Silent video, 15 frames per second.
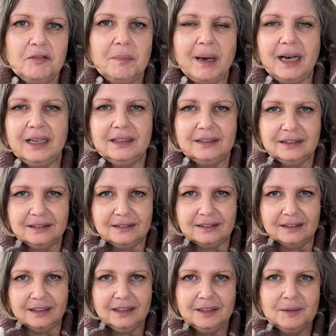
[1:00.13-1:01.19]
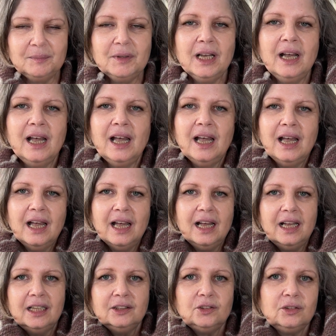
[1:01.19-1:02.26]
my knitting.
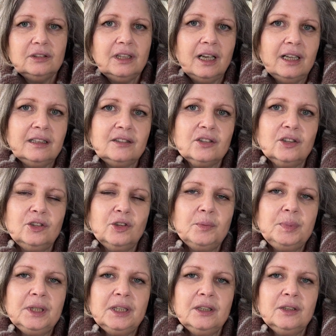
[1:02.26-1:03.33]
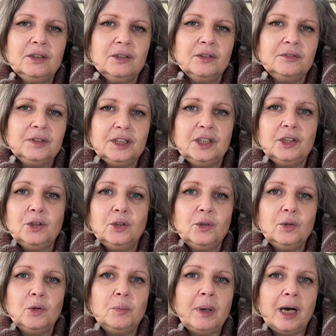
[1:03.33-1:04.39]
And today it's going to be a
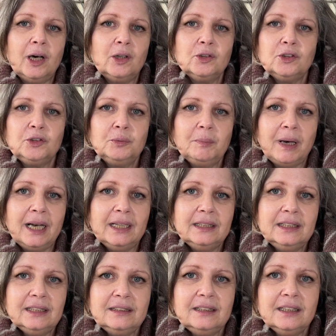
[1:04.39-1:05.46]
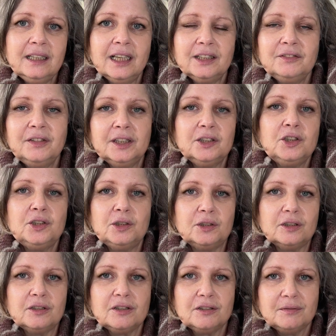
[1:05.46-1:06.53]
video about my knitting
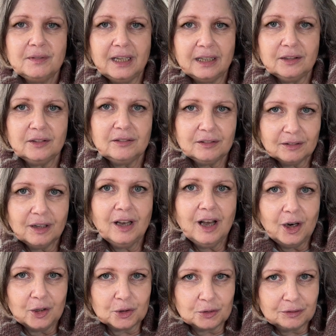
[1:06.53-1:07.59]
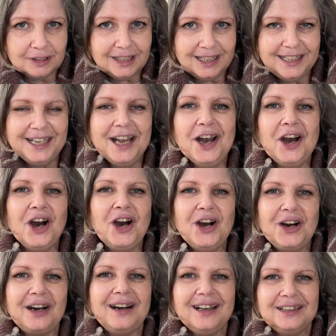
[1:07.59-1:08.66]
adventures that really
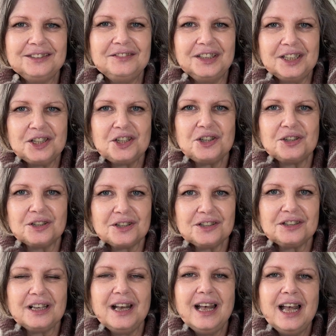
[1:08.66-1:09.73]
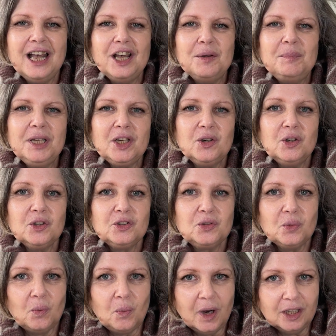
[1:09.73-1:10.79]
are adventures because
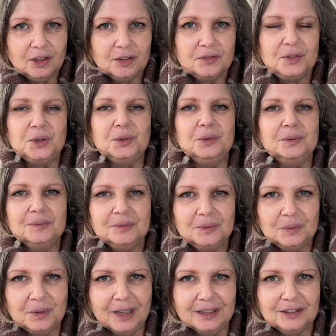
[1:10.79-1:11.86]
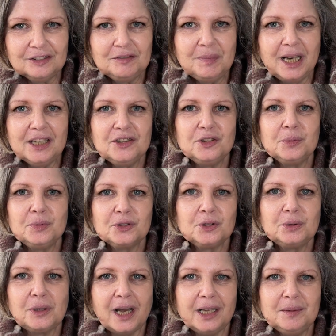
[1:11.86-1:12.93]
one of my
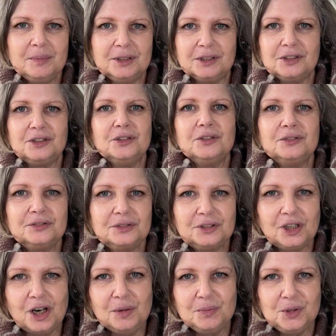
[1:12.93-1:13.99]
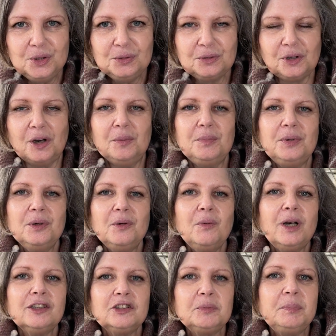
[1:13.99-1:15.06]
subscribers from Europe
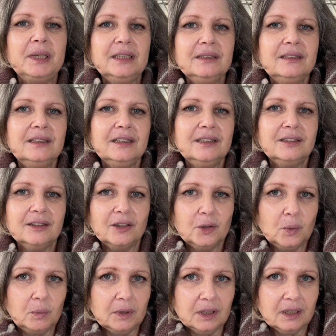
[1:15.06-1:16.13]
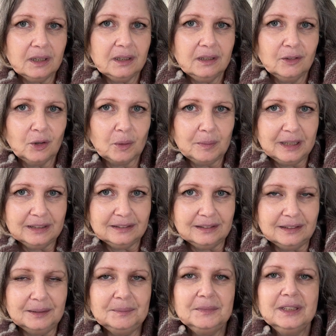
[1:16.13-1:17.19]
was spending a week in
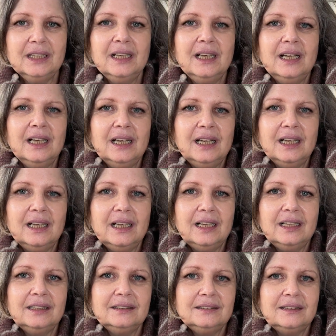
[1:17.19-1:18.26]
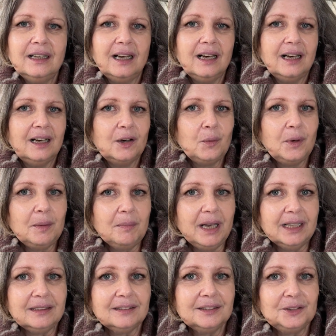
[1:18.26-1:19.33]
Normandy and we
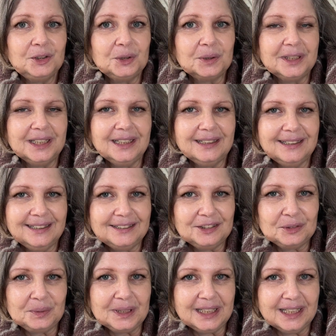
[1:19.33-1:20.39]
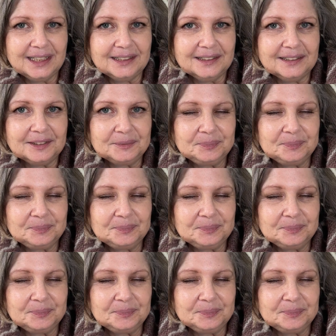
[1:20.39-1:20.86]
met during this weekend.